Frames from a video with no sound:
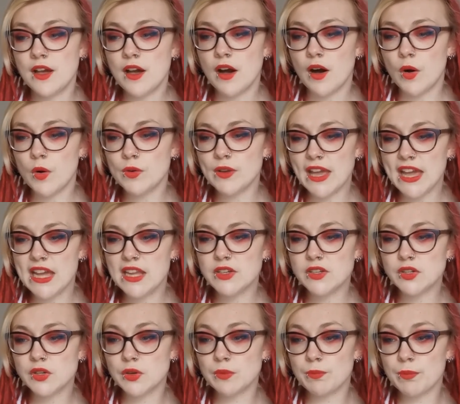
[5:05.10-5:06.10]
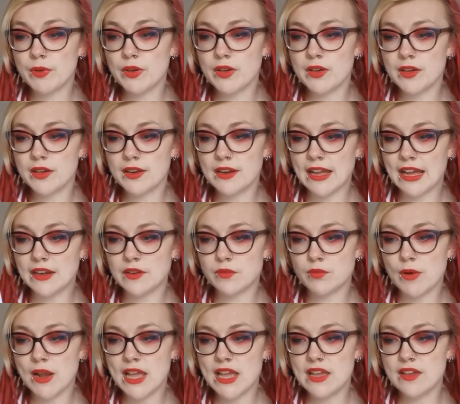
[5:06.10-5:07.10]
Old age should burn and
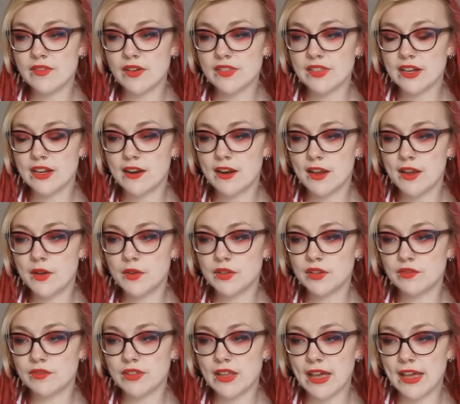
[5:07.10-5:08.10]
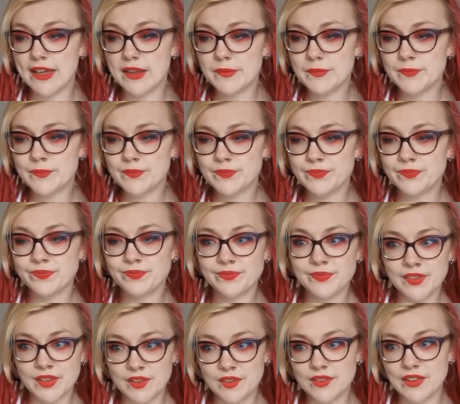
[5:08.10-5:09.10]
rave at the close of day.
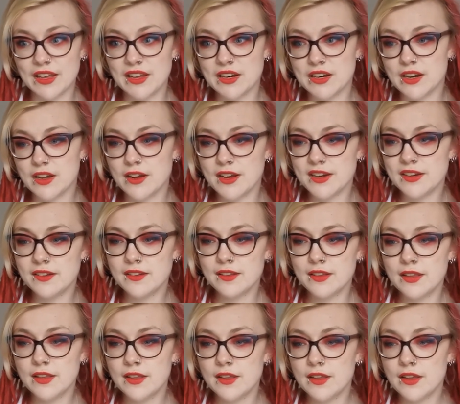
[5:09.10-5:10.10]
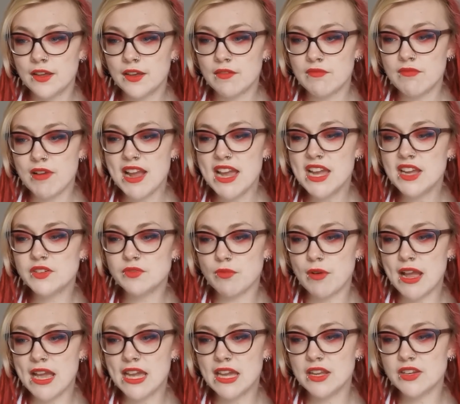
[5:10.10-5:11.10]
Second line. Rage,
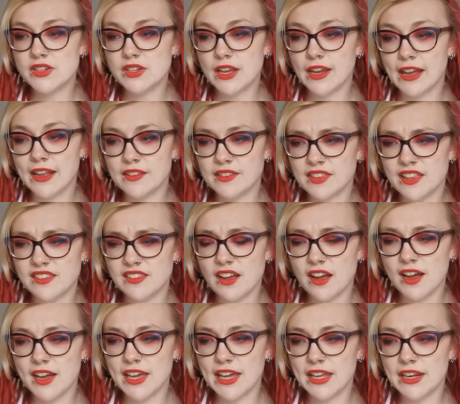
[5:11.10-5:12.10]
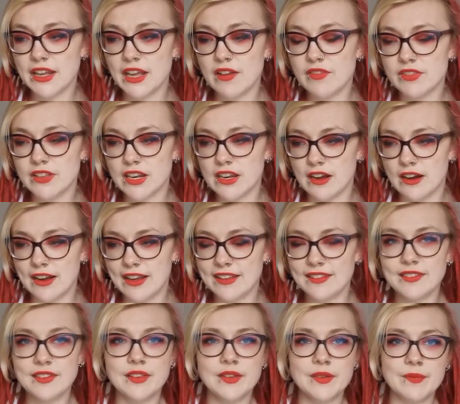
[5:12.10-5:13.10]
rage against the dying of the
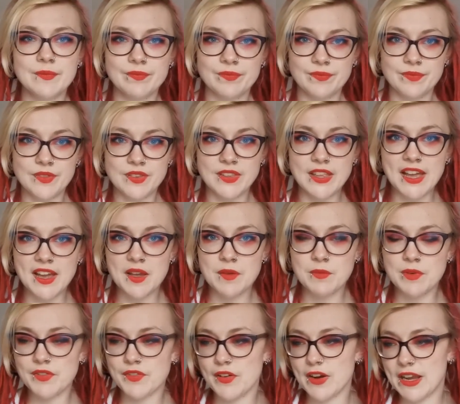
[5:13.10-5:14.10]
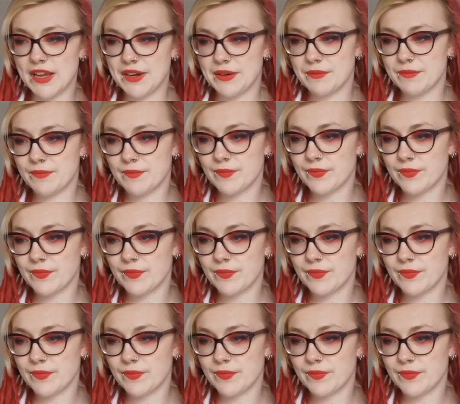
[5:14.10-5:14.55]
light. Second refrain.